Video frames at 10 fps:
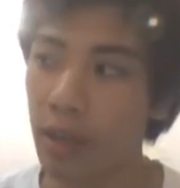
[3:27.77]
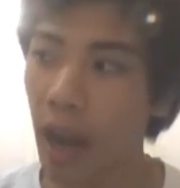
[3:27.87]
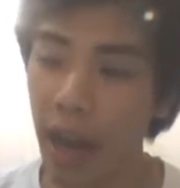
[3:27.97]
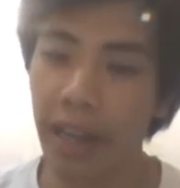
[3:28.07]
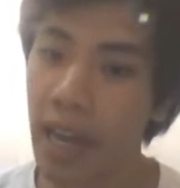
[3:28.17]

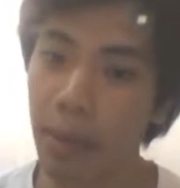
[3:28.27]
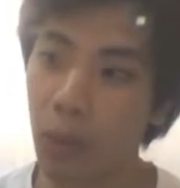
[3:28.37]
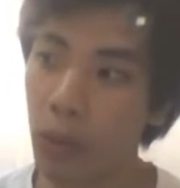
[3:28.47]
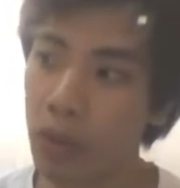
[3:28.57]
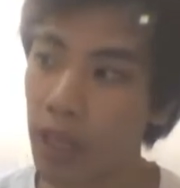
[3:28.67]
guy
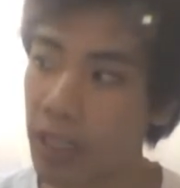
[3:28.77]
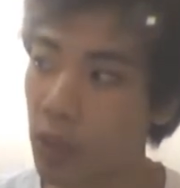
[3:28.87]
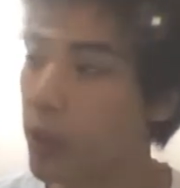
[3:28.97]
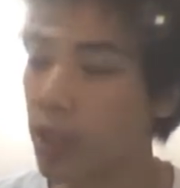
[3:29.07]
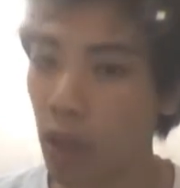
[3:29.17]
gamers like
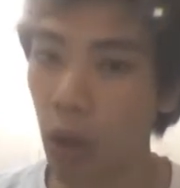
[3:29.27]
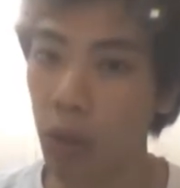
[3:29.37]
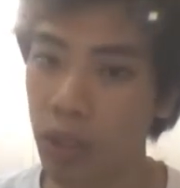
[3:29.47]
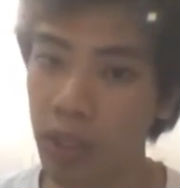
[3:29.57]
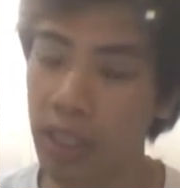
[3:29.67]
to
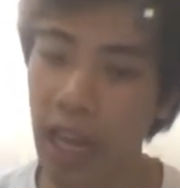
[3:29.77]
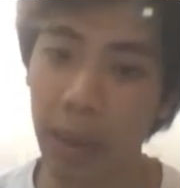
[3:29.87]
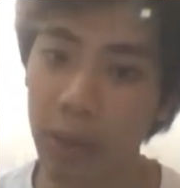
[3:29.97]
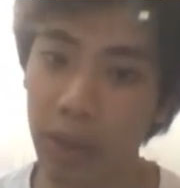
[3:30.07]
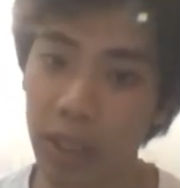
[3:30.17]
indulge in the
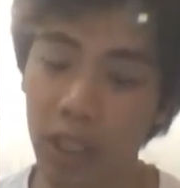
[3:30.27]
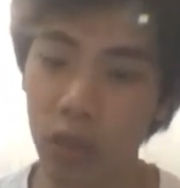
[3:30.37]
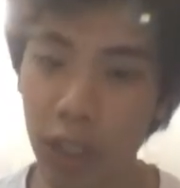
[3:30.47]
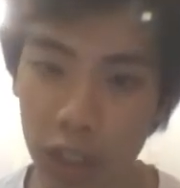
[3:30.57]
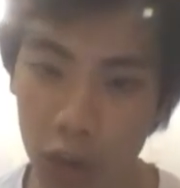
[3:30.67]
damsel in
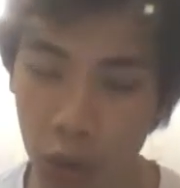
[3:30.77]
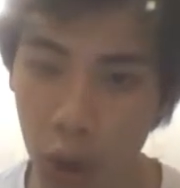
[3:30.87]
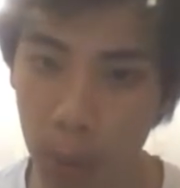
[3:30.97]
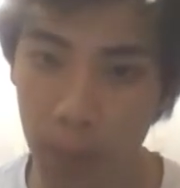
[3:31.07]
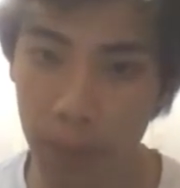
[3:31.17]
distress
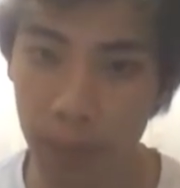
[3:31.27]
trope.